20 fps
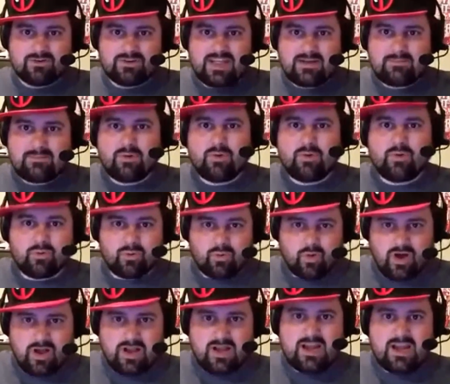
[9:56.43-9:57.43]
Deadpool
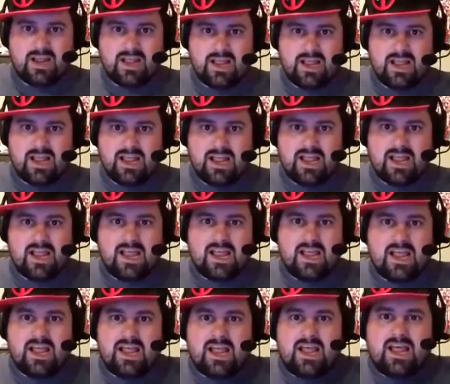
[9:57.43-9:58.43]
1,
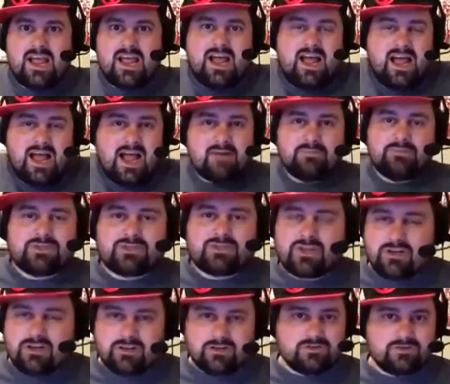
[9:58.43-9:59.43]
I'm just
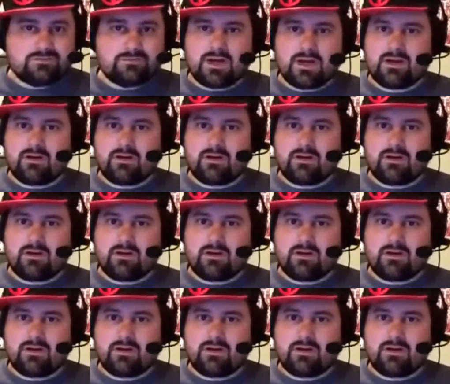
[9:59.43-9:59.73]
going to lose my